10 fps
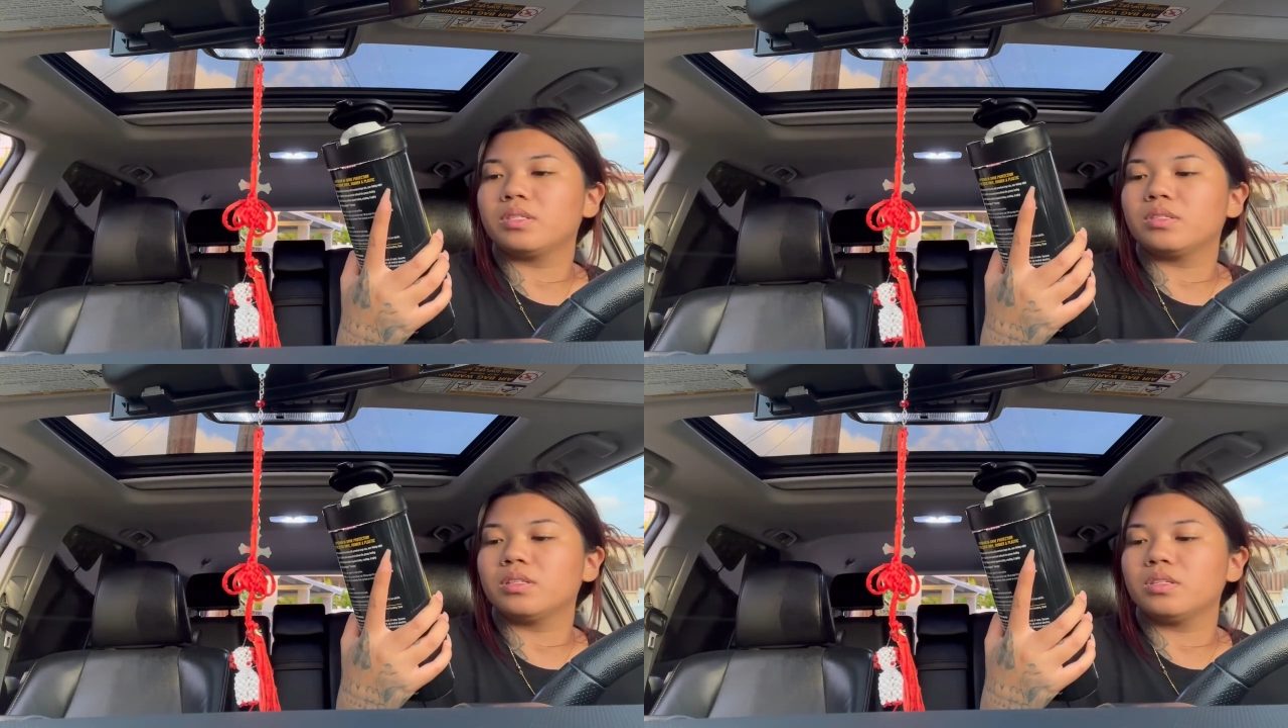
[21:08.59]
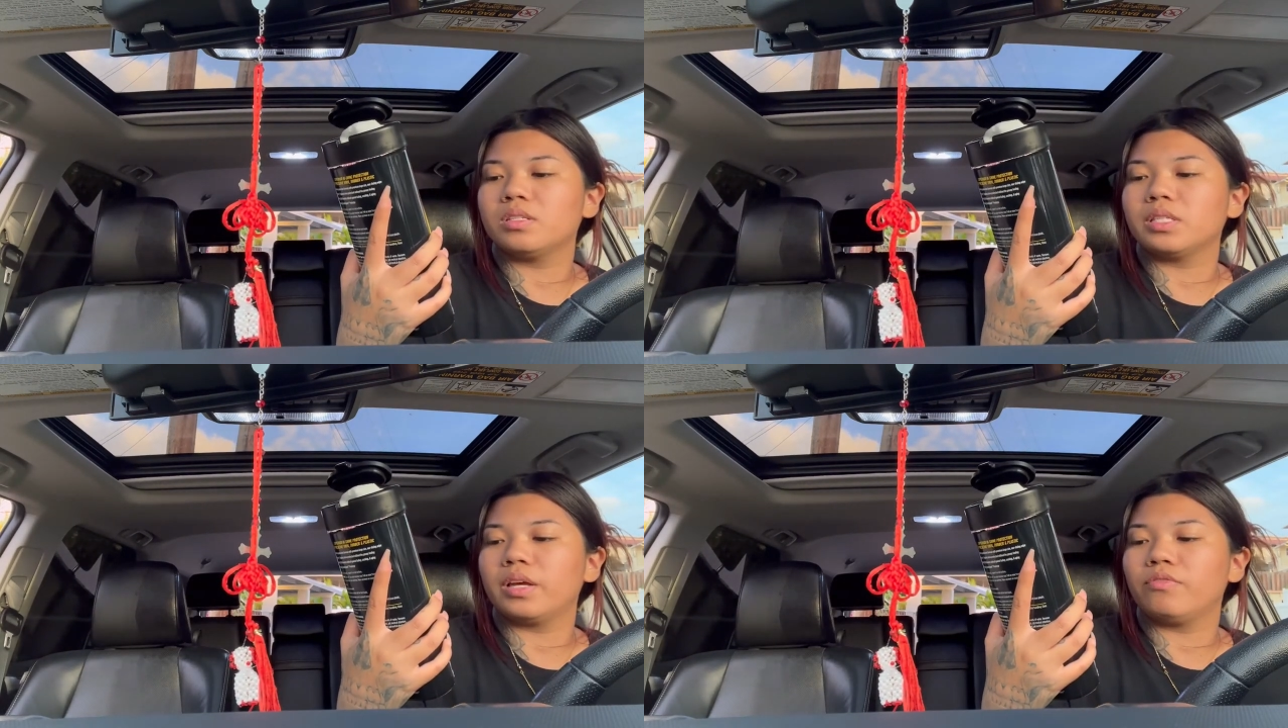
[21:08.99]
This
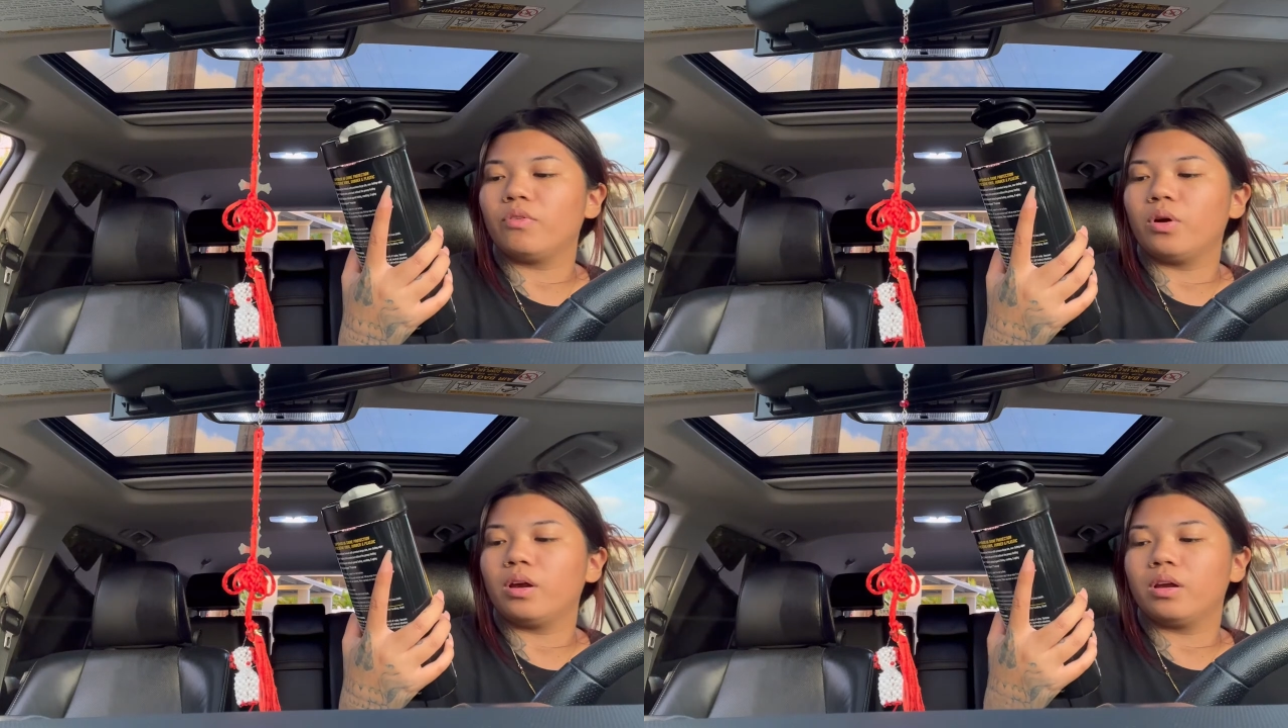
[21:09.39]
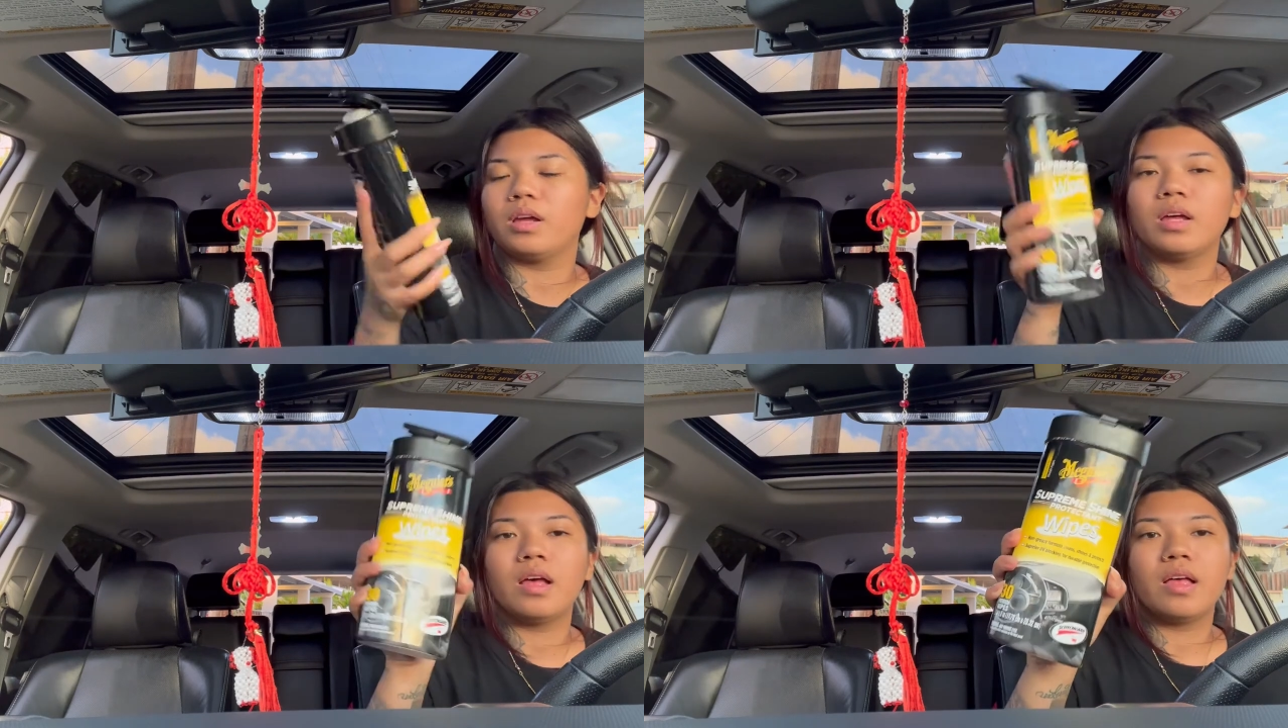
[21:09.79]
is like for
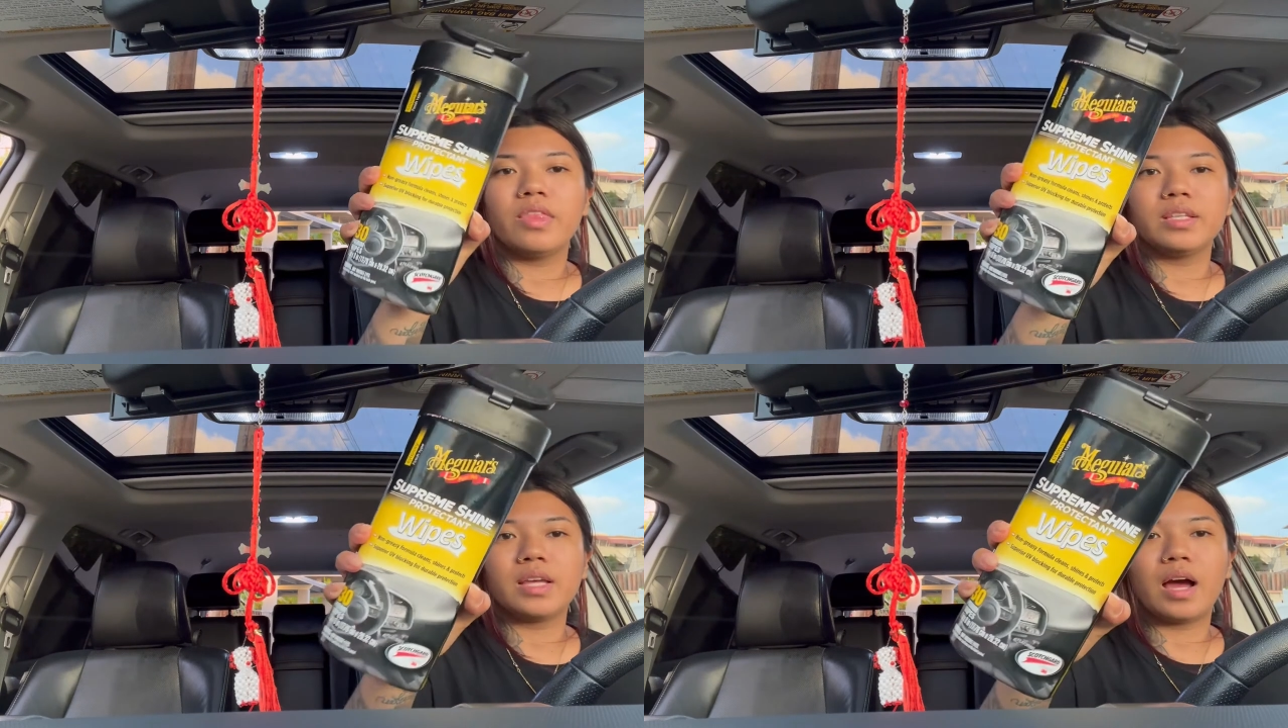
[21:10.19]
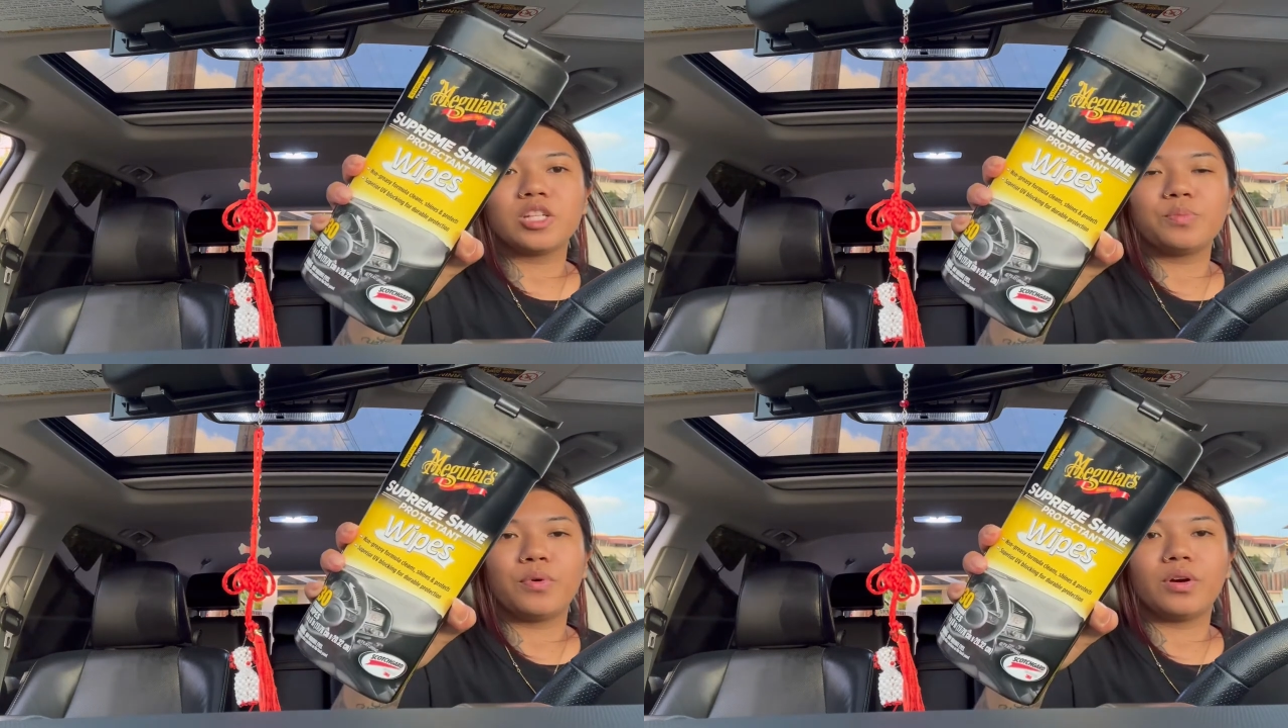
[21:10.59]
the
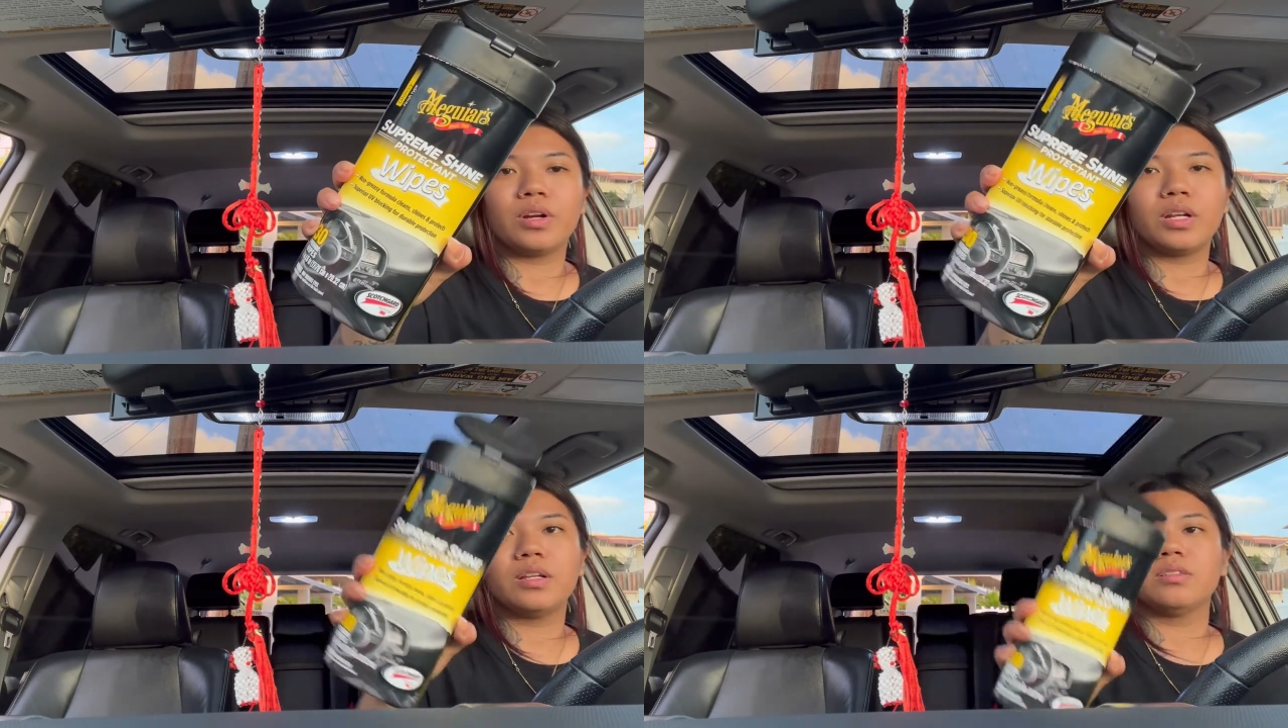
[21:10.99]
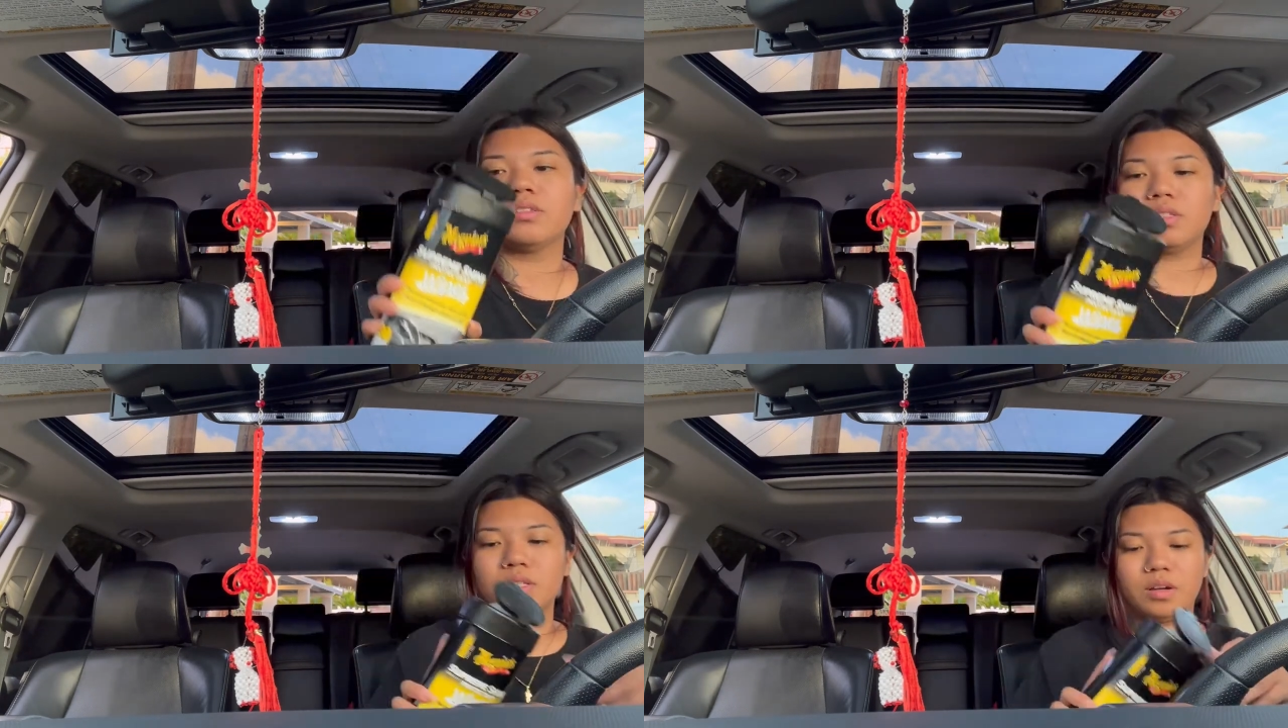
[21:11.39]
dashboard and
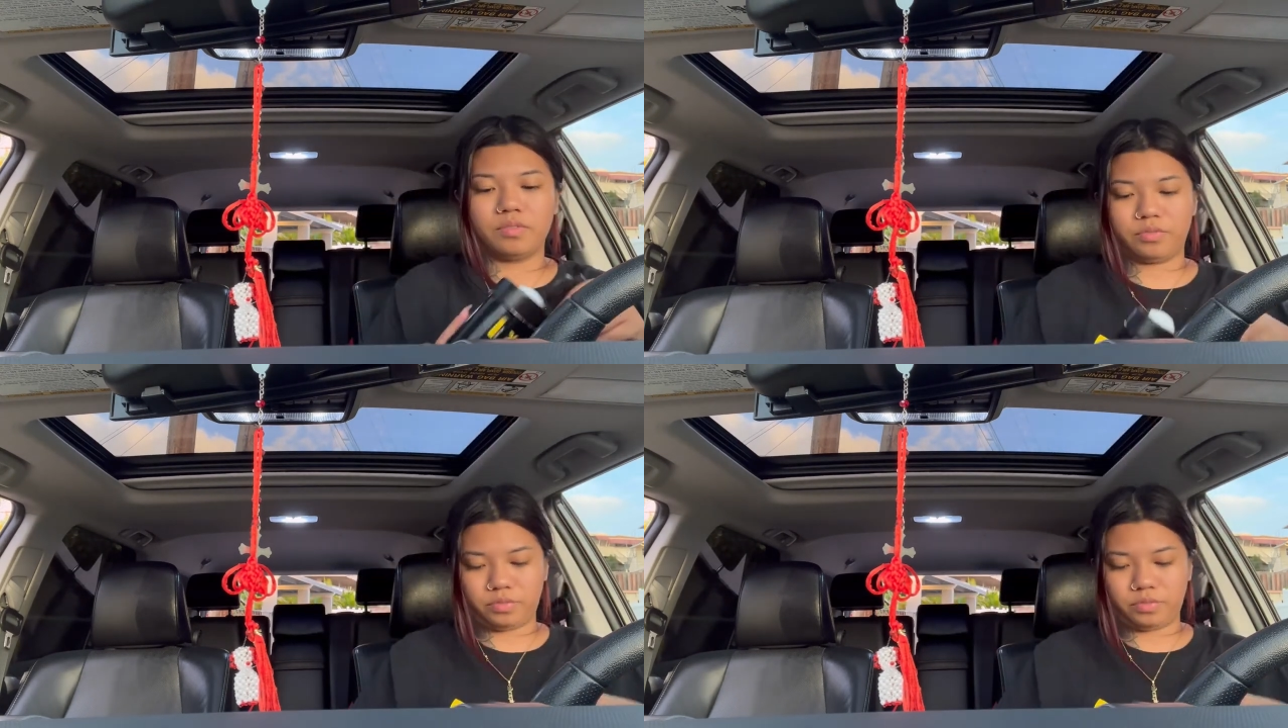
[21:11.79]
stuff.